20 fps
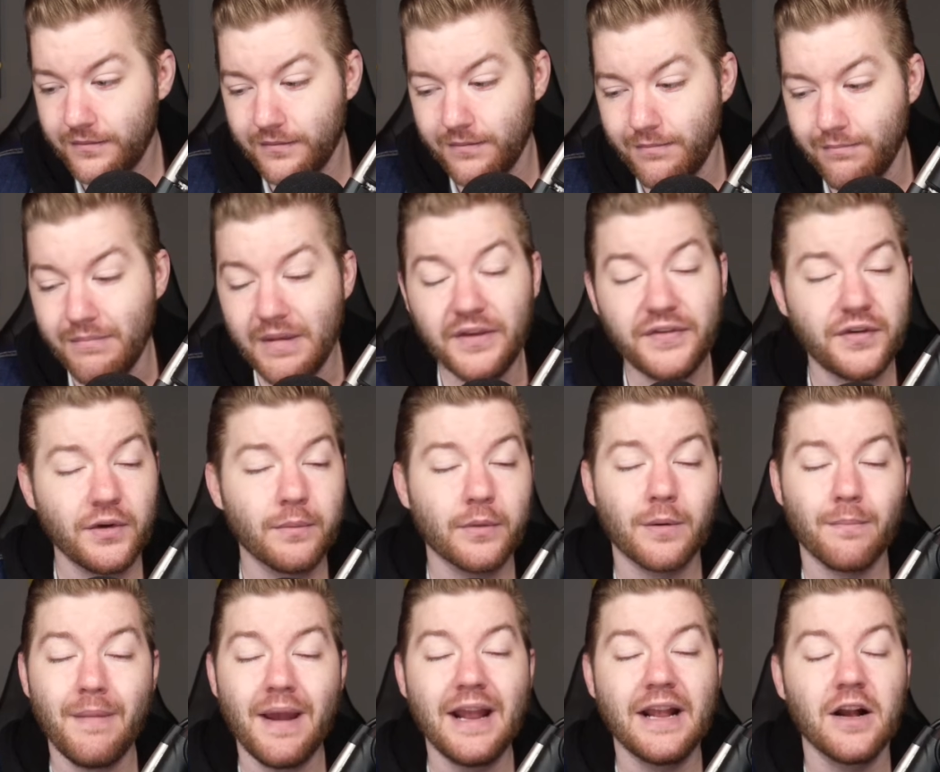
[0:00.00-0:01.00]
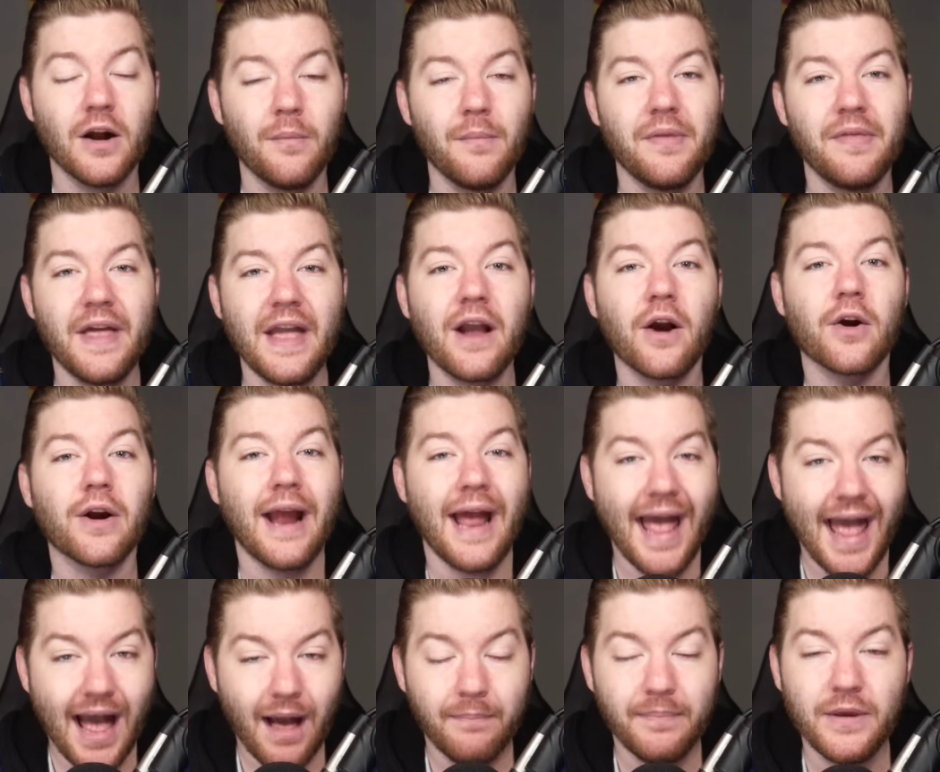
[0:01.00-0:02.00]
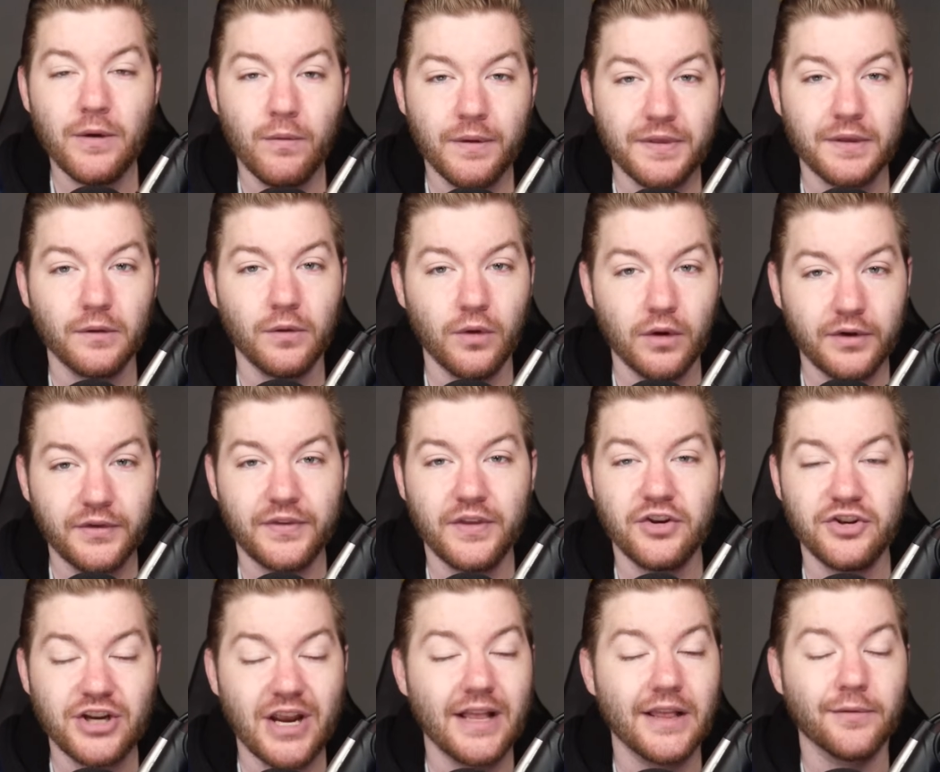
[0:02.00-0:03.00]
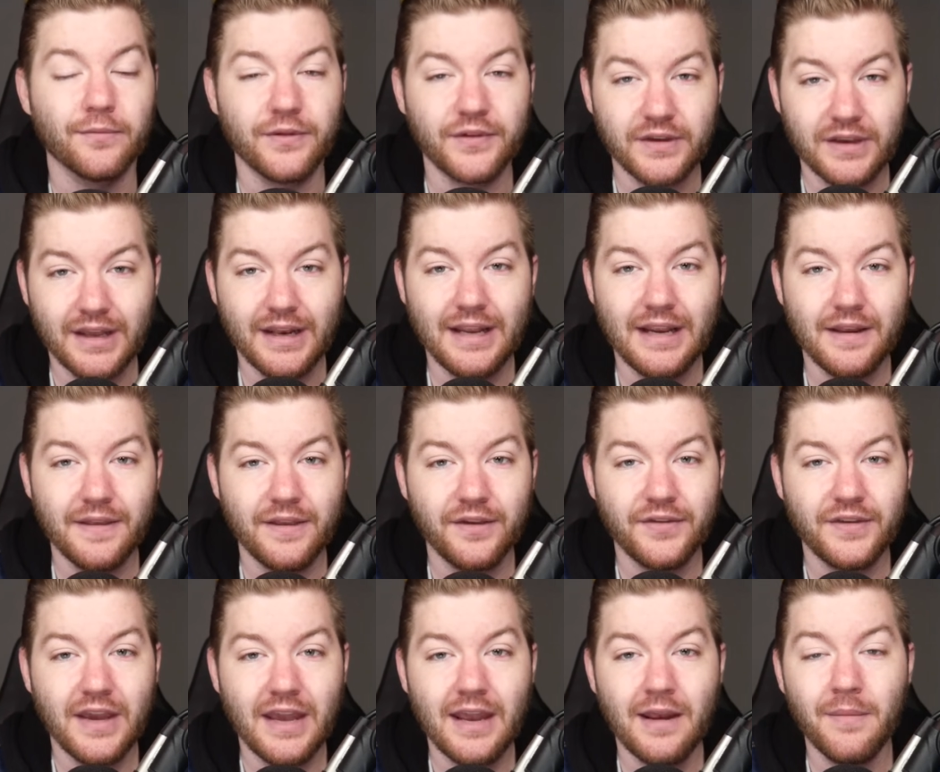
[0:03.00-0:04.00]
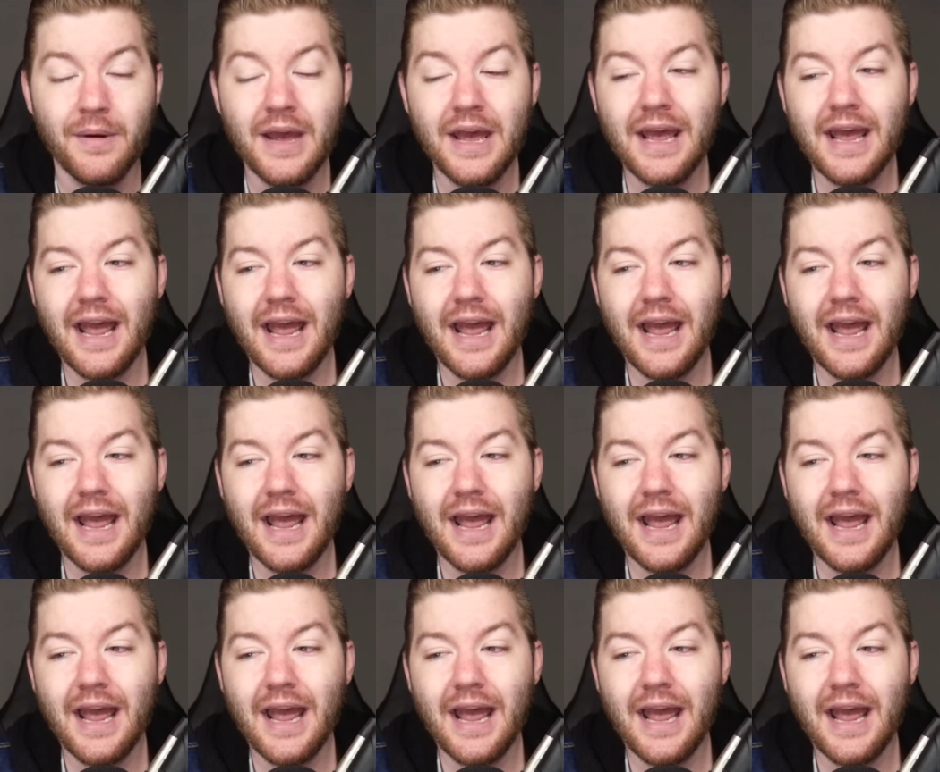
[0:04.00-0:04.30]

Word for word: miss them or make them, they are happy with the looks that Jalen was getting in this game.